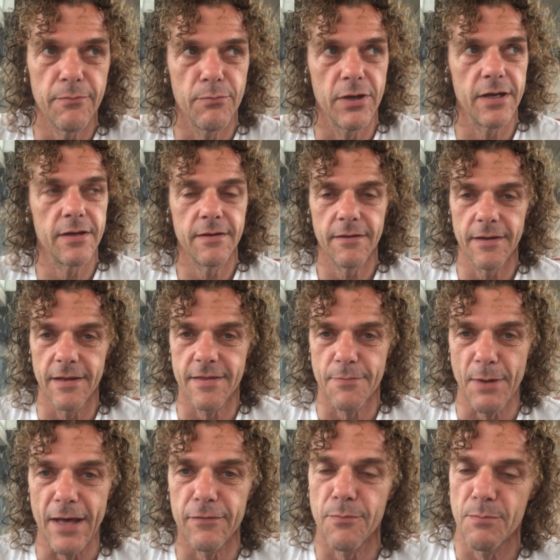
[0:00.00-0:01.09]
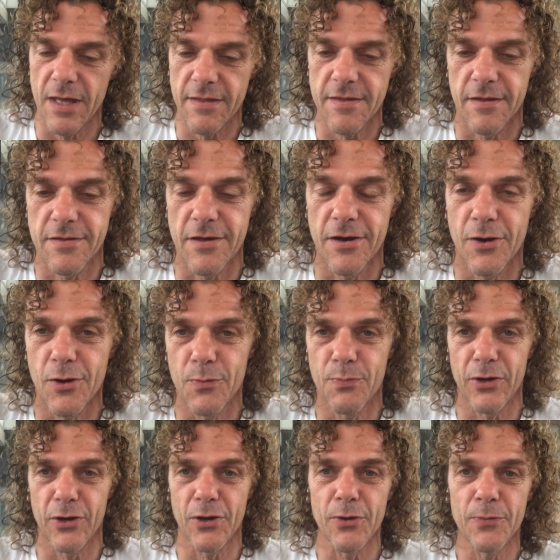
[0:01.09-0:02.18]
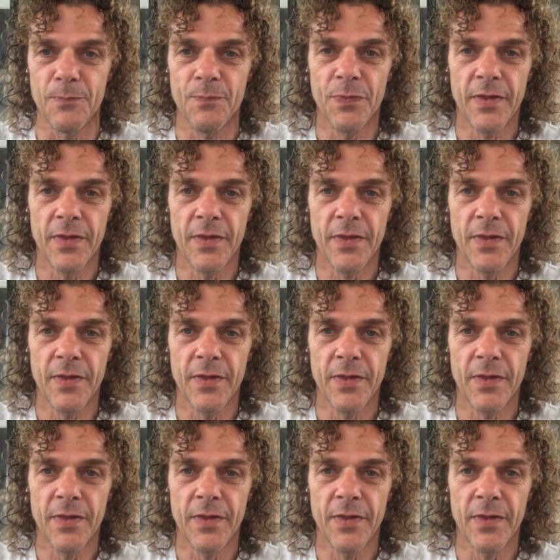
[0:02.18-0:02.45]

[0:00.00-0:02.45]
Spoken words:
but it's about the message, I hope, you know.